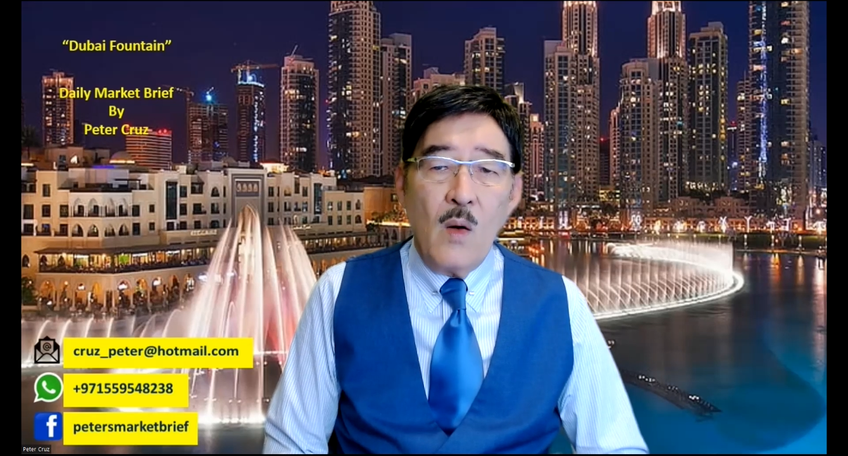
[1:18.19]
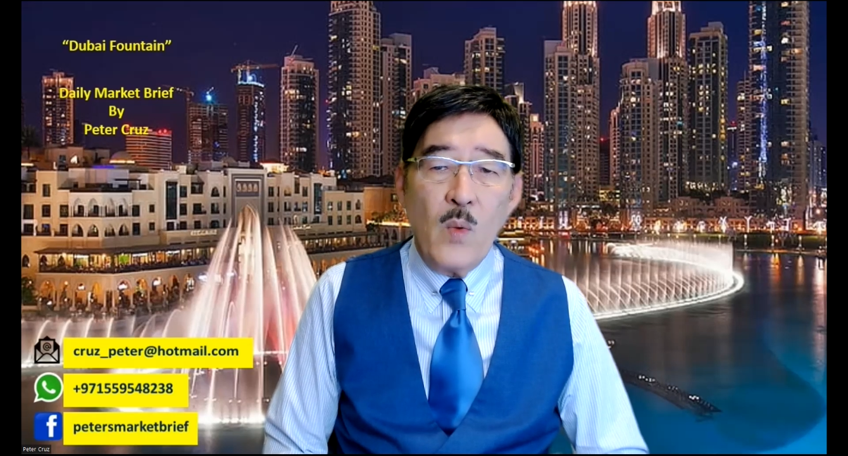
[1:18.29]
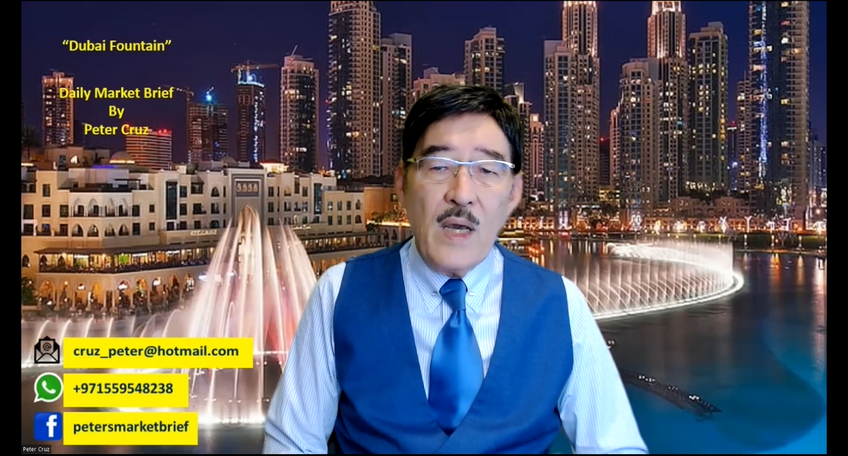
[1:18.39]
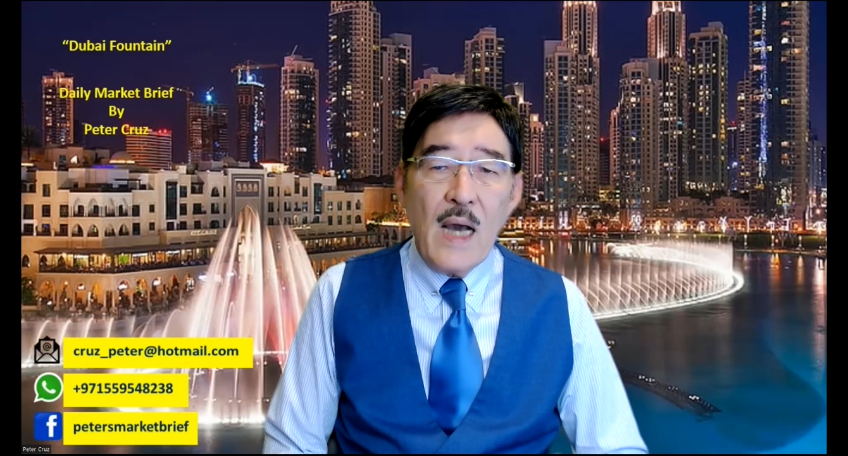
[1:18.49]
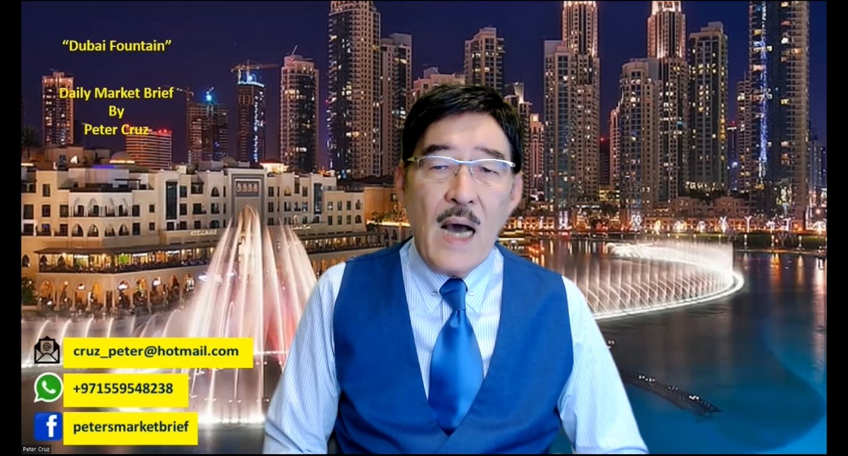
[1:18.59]

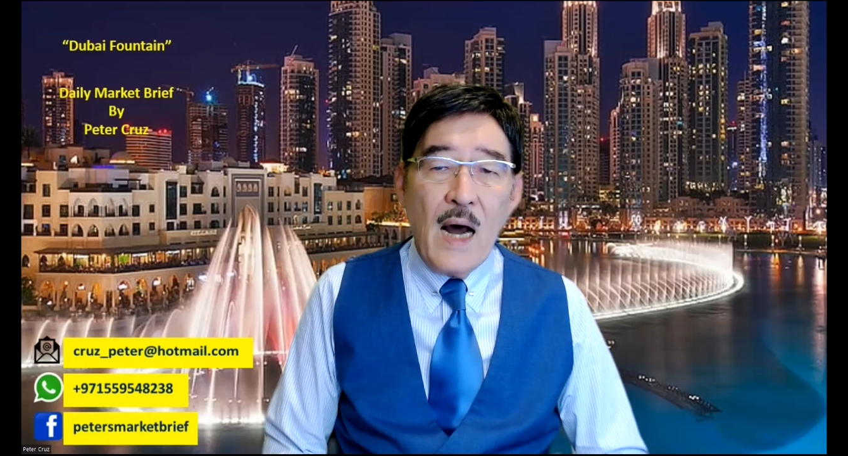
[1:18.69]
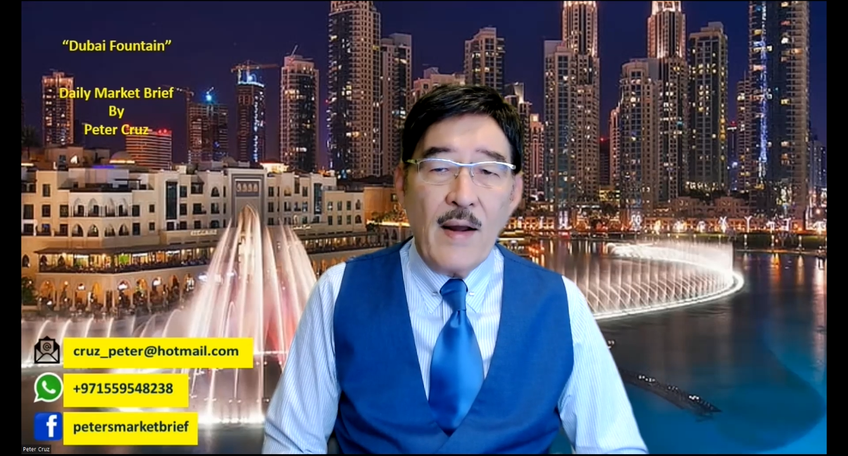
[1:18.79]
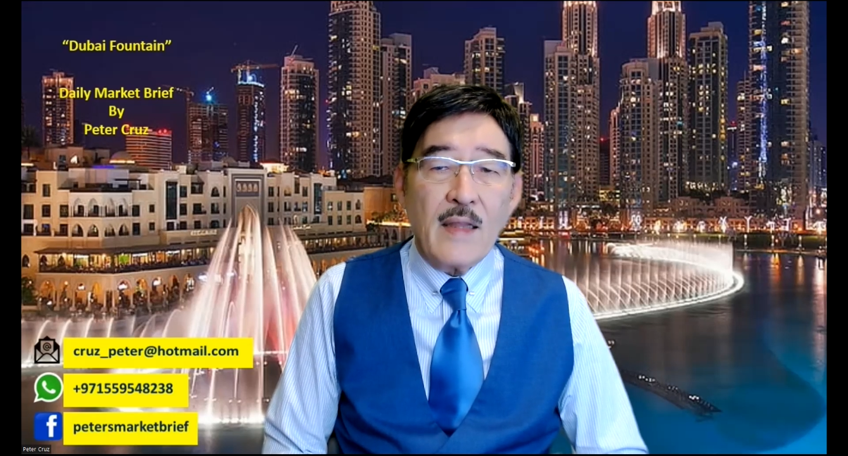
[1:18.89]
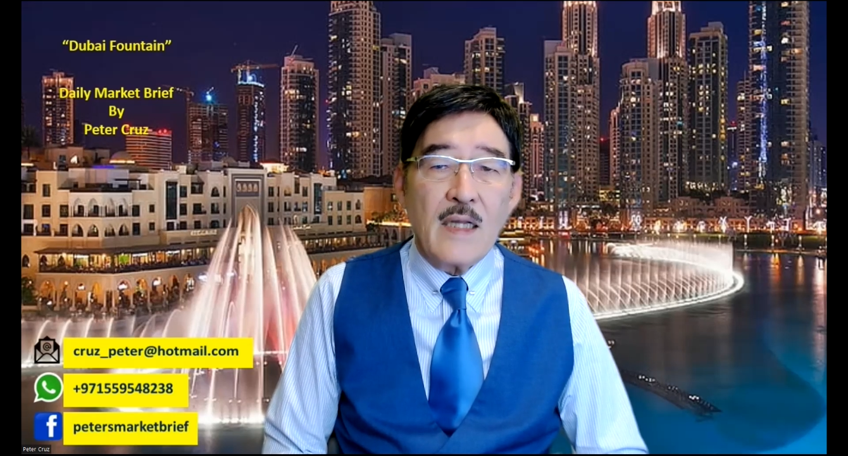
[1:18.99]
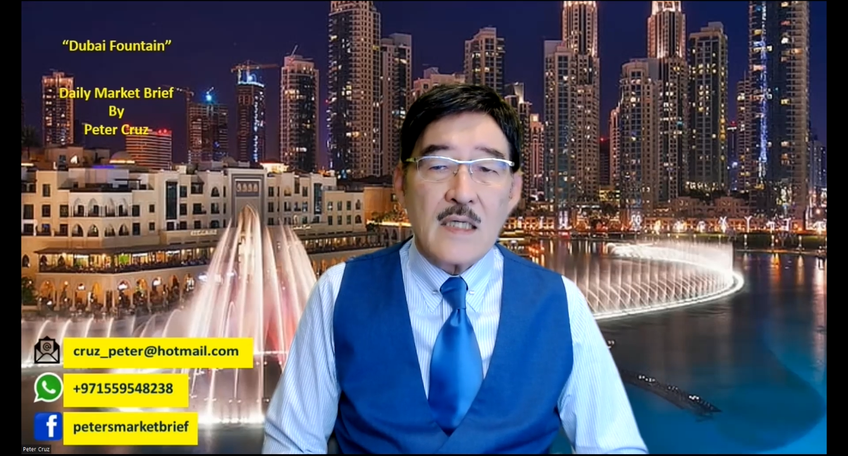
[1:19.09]
we are
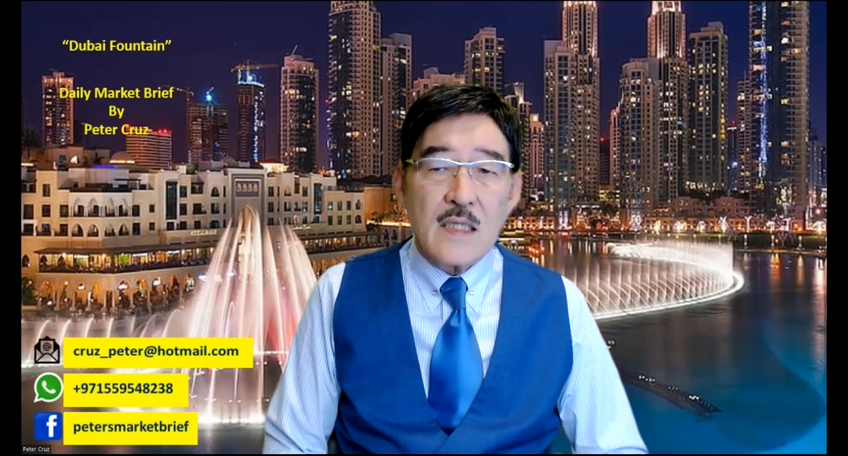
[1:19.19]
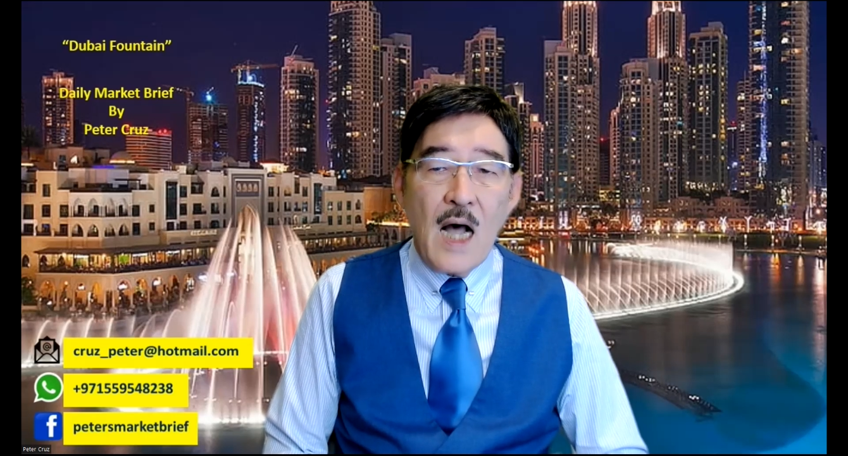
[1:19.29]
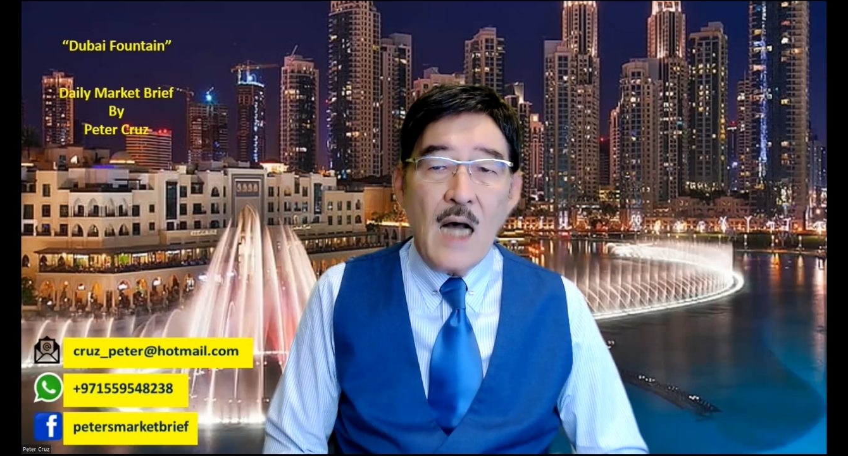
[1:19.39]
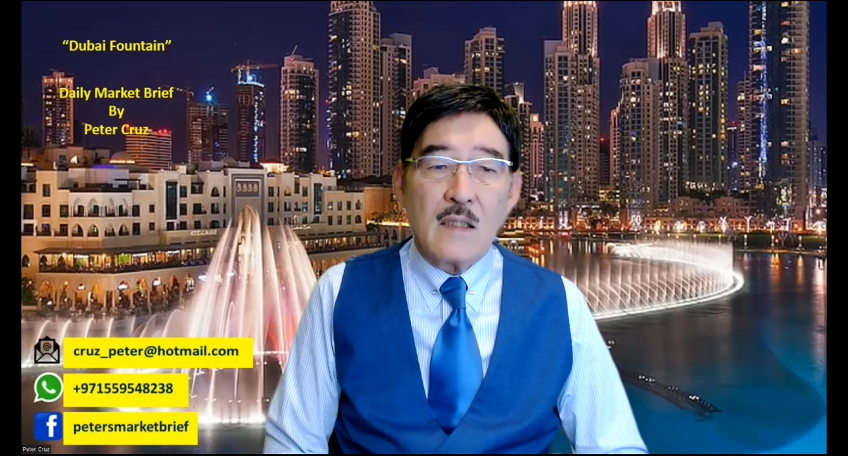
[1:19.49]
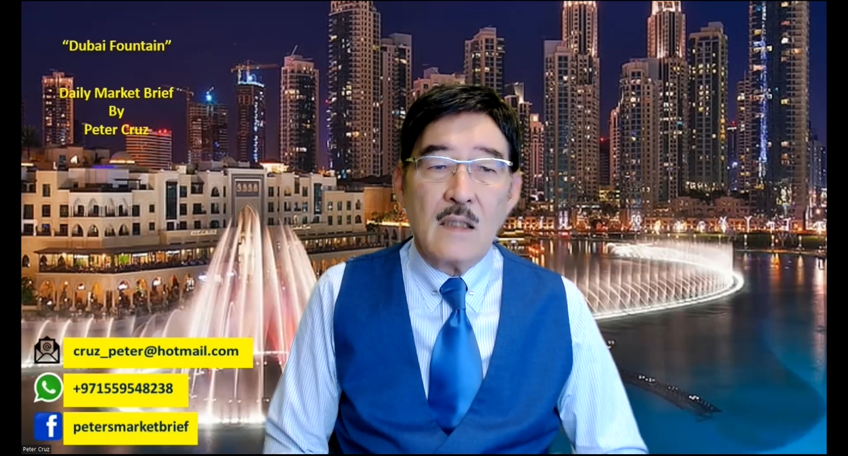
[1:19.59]
at the
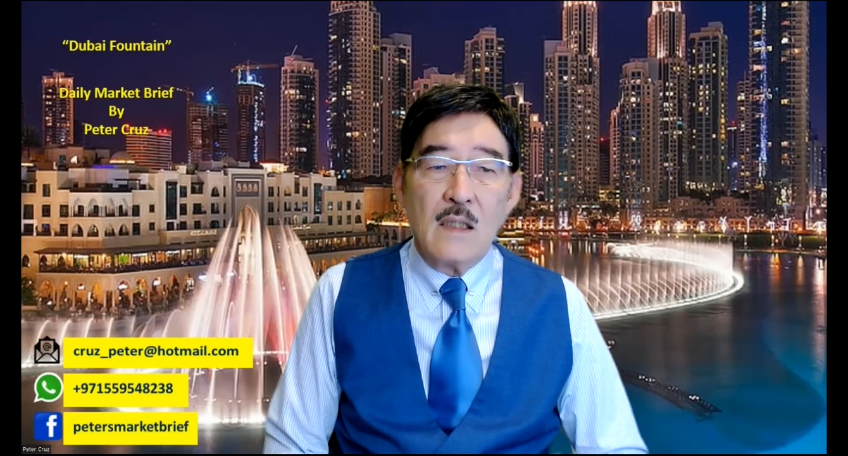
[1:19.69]
start